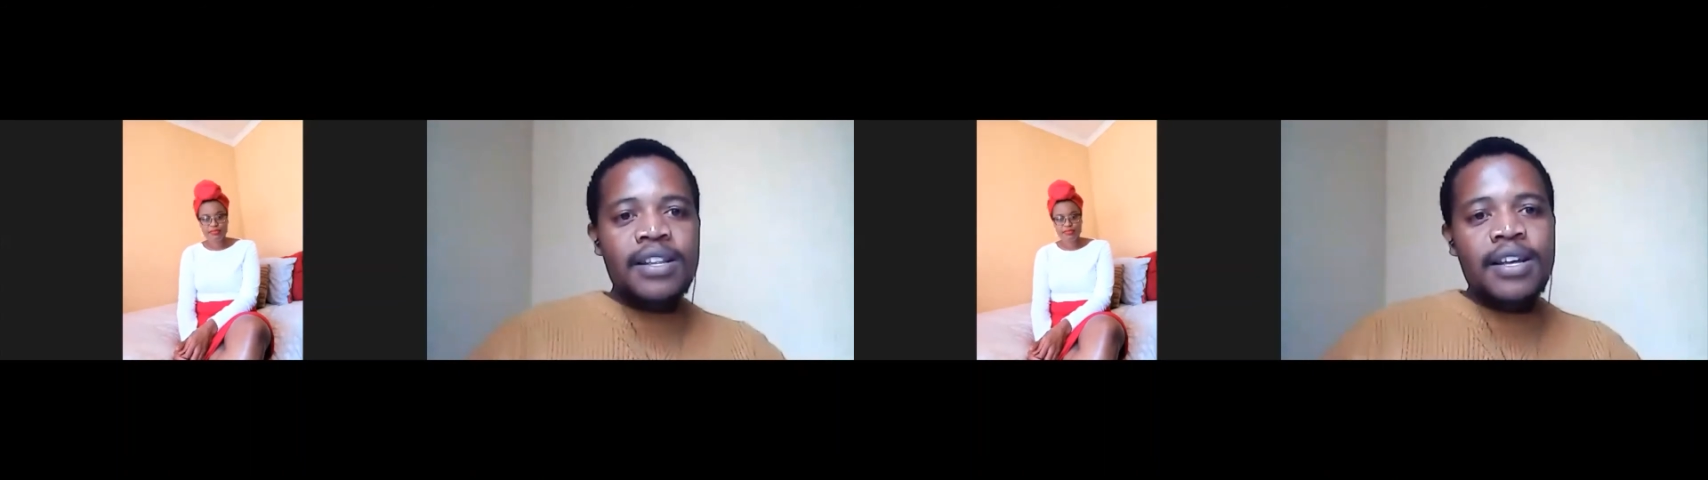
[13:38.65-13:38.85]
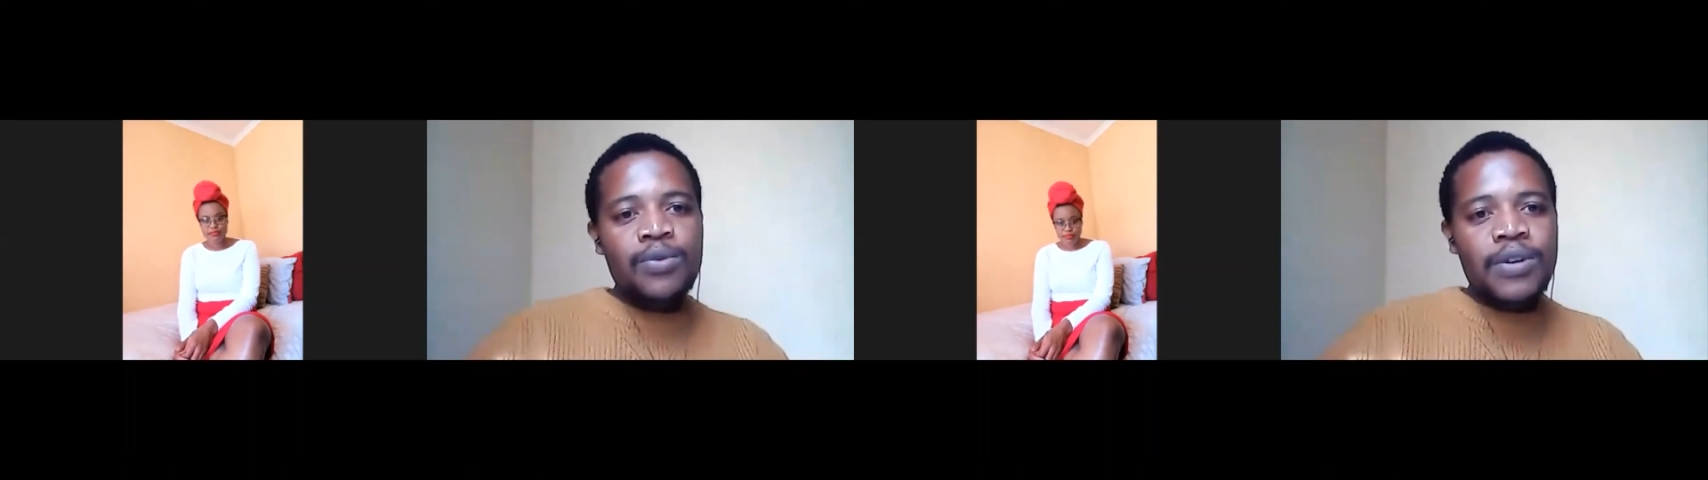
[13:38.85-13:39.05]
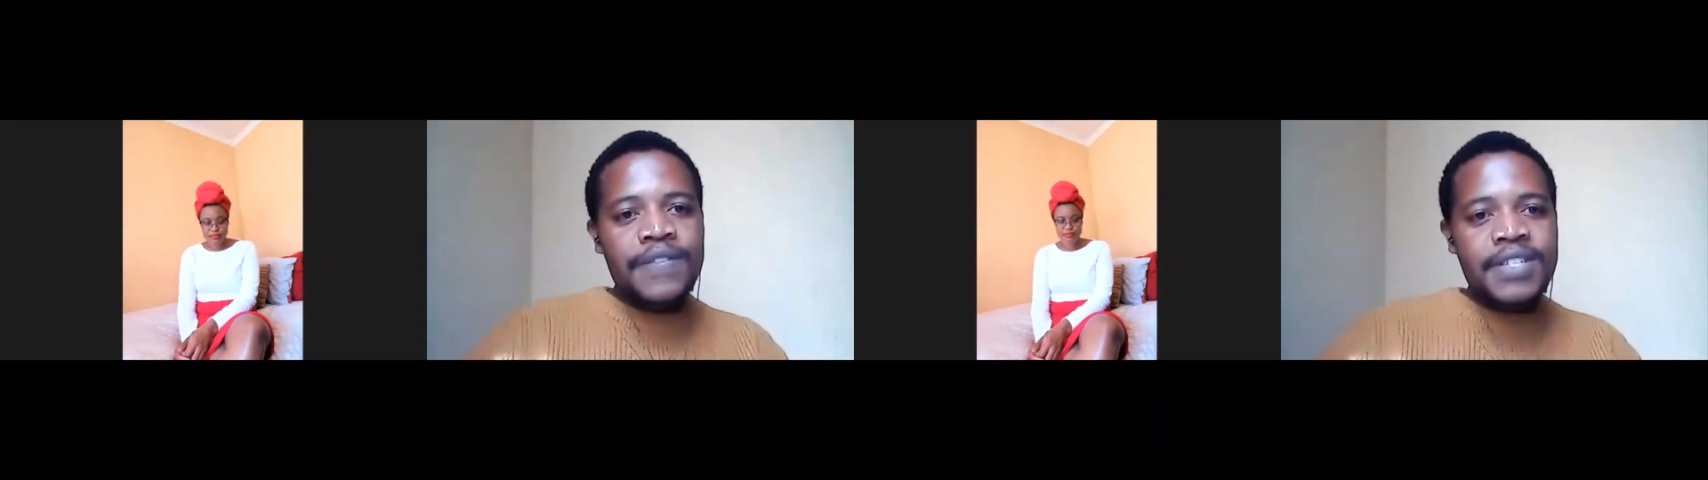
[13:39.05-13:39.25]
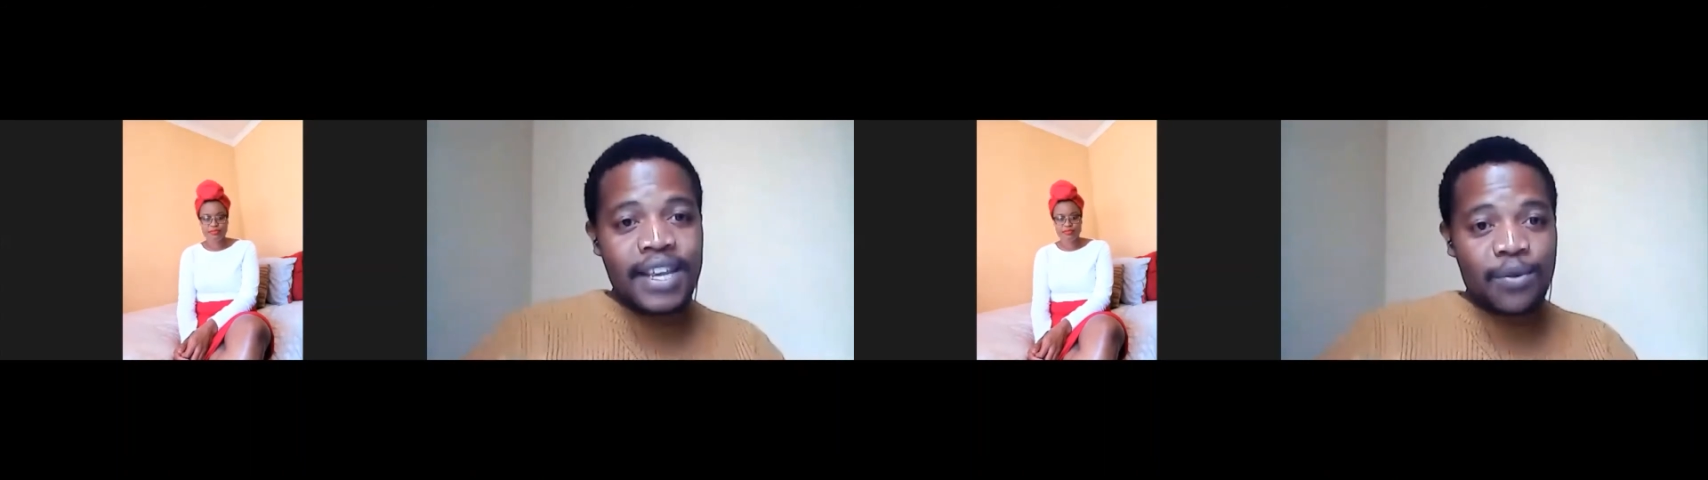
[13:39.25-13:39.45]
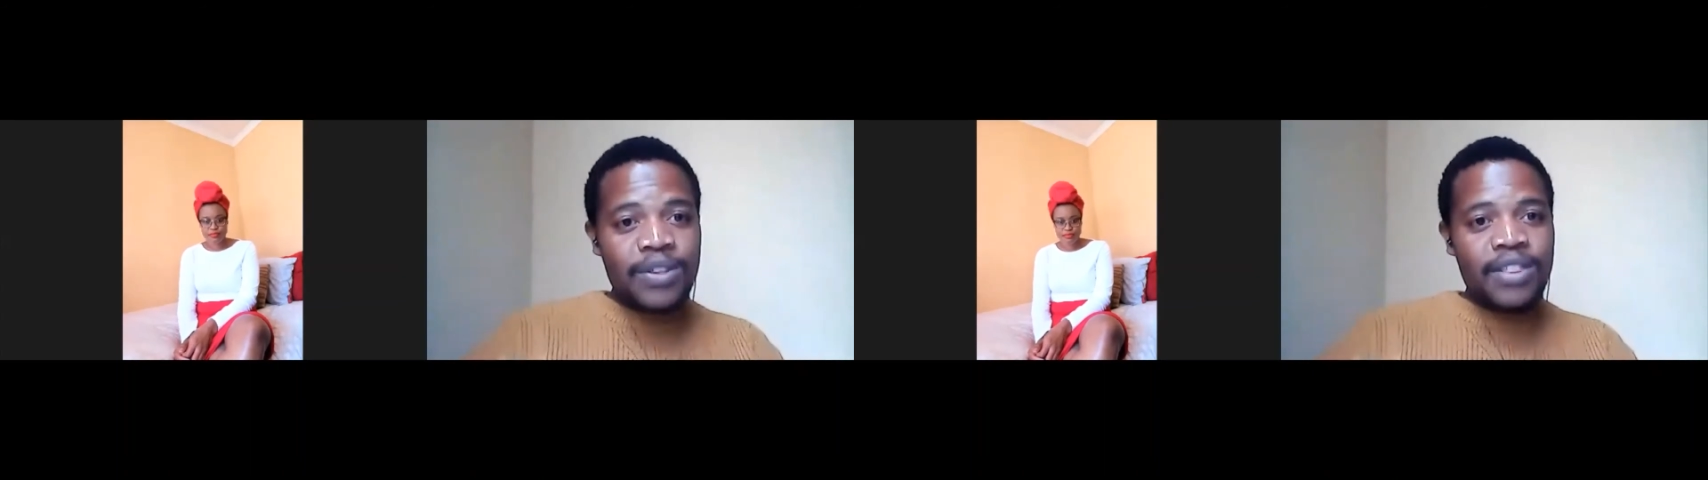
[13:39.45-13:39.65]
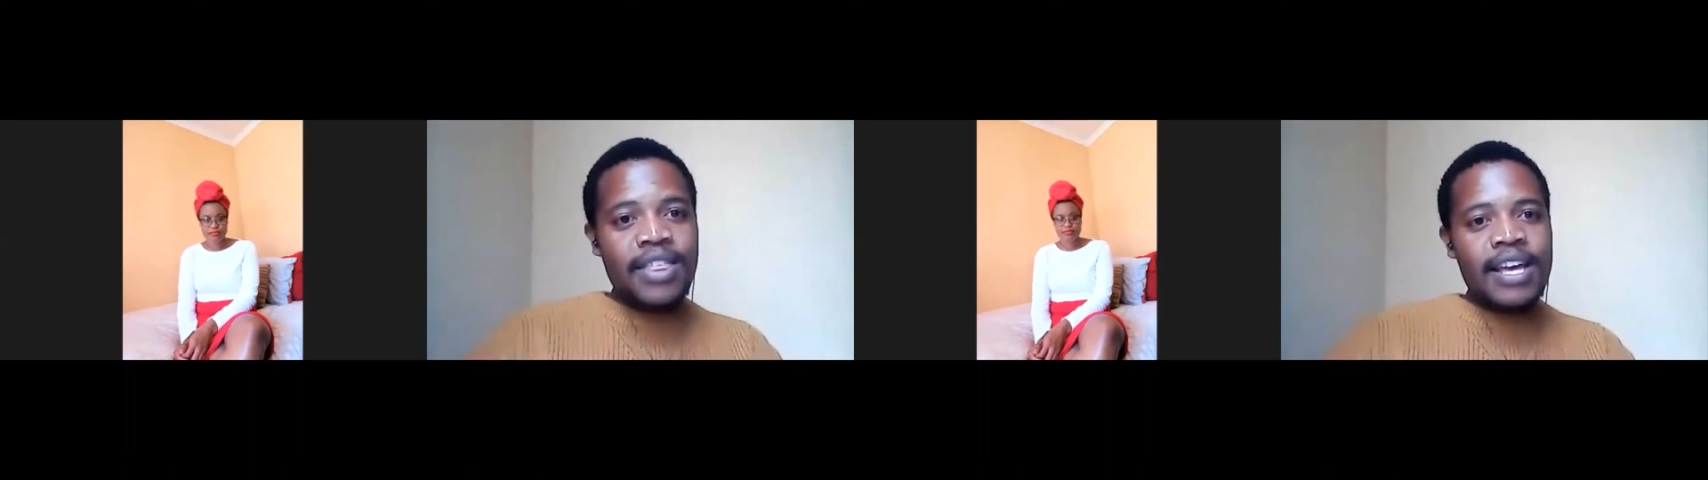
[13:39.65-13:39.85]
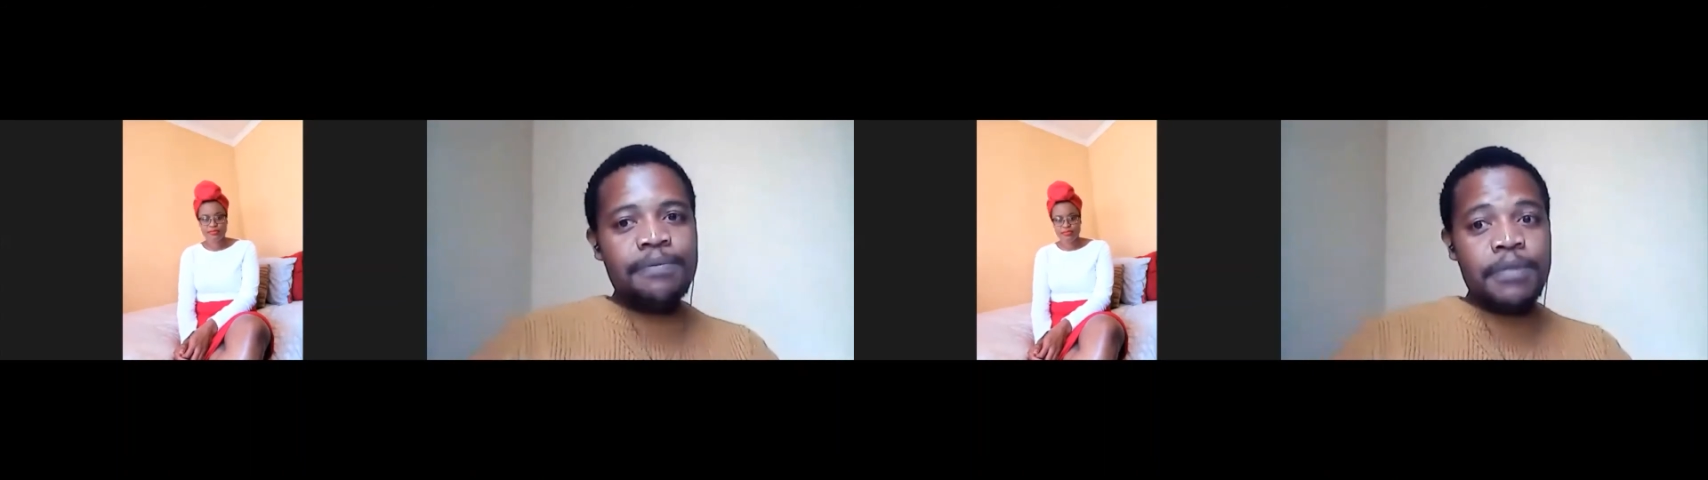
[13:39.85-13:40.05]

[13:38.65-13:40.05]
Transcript: that we've seen with that